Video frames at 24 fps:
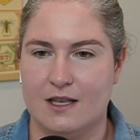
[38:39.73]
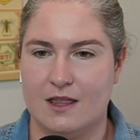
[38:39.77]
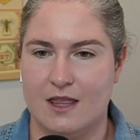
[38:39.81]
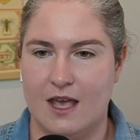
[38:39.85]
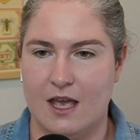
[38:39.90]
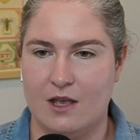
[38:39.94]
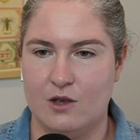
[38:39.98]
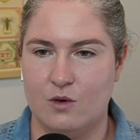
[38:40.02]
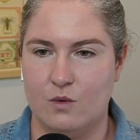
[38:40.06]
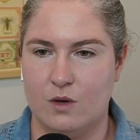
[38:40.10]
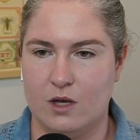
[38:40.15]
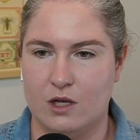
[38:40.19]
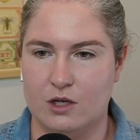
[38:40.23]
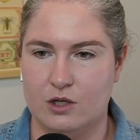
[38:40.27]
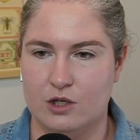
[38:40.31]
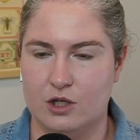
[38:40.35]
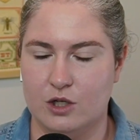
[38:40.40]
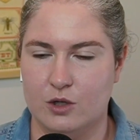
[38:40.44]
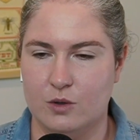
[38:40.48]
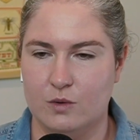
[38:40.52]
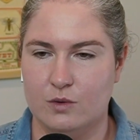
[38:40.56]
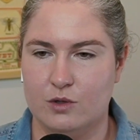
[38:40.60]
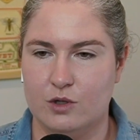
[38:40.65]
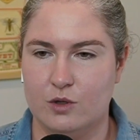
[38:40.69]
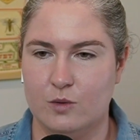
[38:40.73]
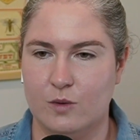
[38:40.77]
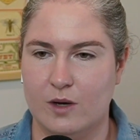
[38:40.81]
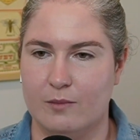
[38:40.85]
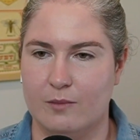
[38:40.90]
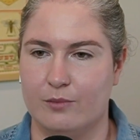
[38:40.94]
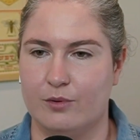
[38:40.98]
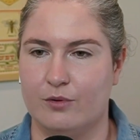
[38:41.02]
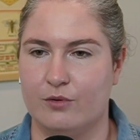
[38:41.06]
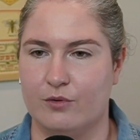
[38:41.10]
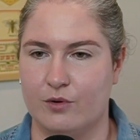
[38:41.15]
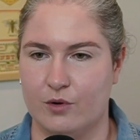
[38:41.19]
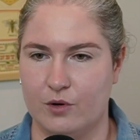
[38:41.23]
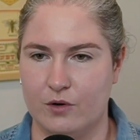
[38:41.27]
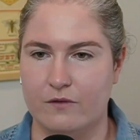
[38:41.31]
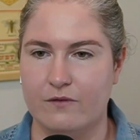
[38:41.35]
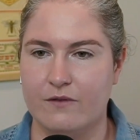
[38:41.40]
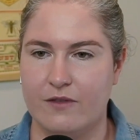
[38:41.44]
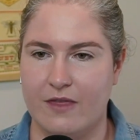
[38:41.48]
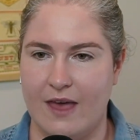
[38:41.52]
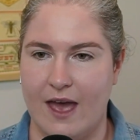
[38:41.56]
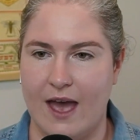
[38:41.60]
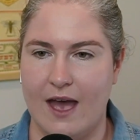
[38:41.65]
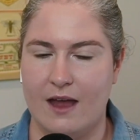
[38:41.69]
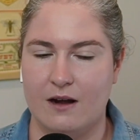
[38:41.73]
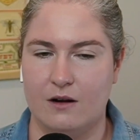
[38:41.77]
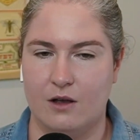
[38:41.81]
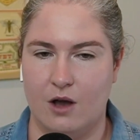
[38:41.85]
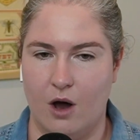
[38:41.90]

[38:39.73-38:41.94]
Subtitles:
that you can do to improve that